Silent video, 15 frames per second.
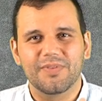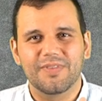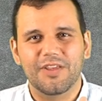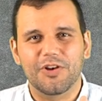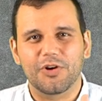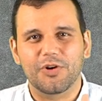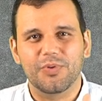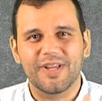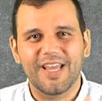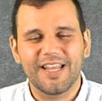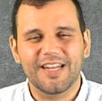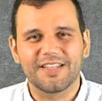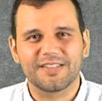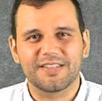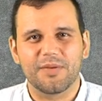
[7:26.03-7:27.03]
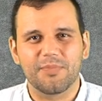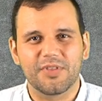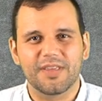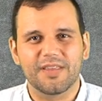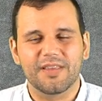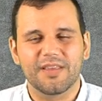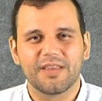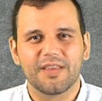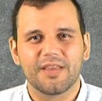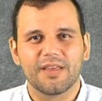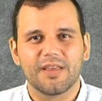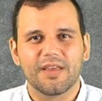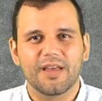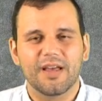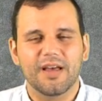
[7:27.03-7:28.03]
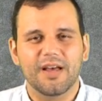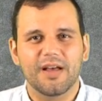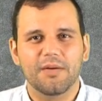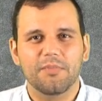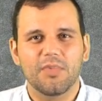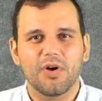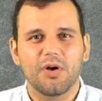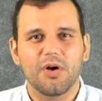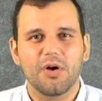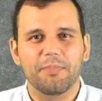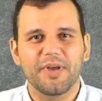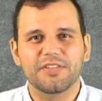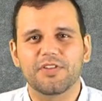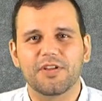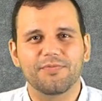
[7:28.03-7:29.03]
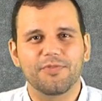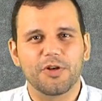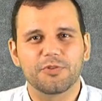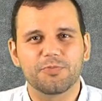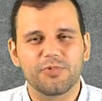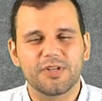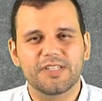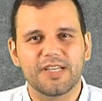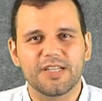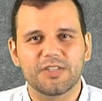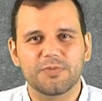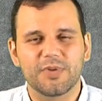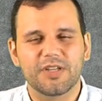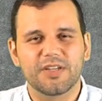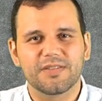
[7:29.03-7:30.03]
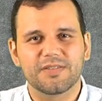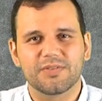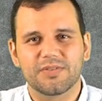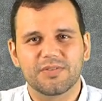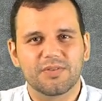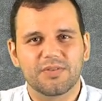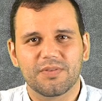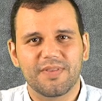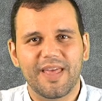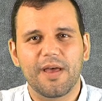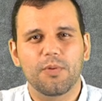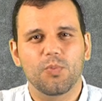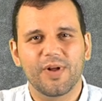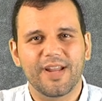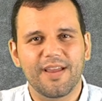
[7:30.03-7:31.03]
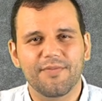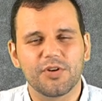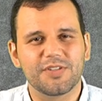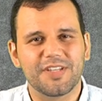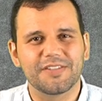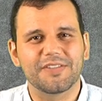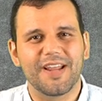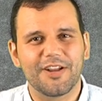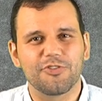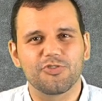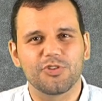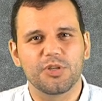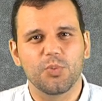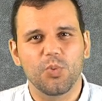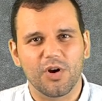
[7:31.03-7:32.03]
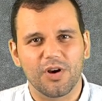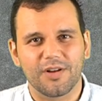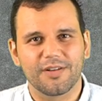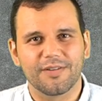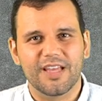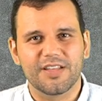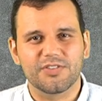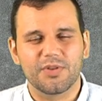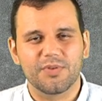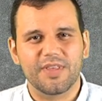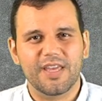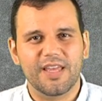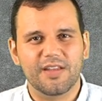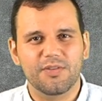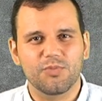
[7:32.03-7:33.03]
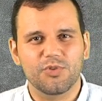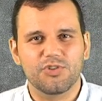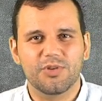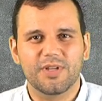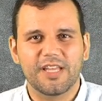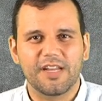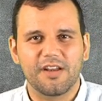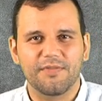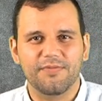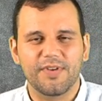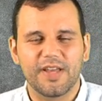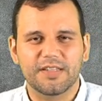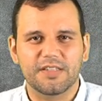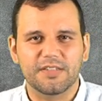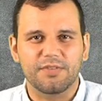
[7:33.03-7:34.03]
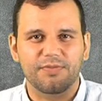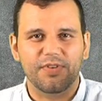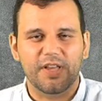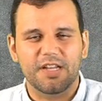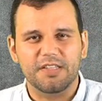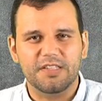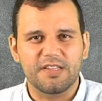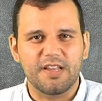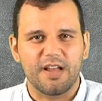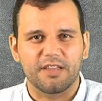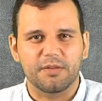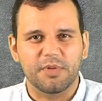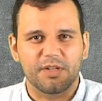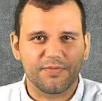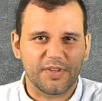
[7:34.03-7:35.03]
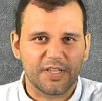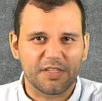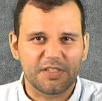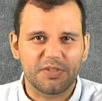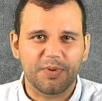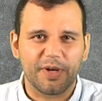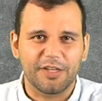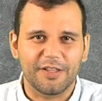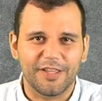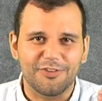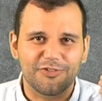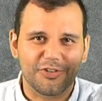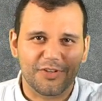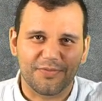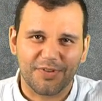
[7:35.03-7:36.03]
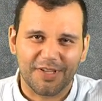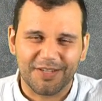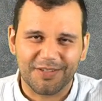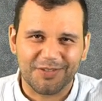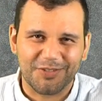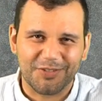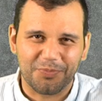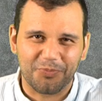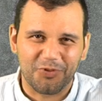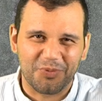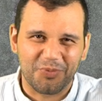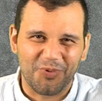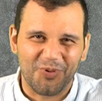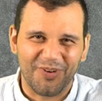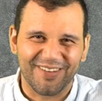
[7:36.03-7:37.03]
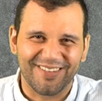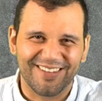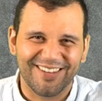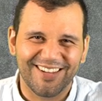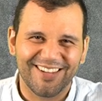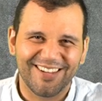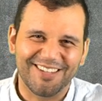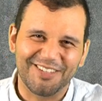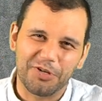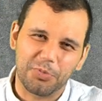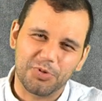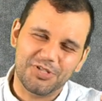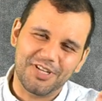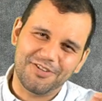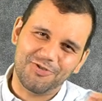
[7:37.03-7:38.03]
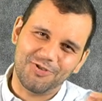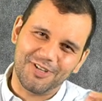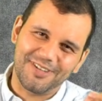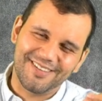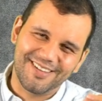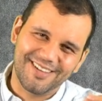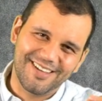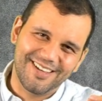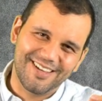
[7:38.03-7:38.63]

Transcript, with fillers: they're creating something um, based on false pretense because that whatever doesn't actually work. And so then what you get in effect is a fantasy document, a fantasy regulation, a fantasy Supreme Court interpretation,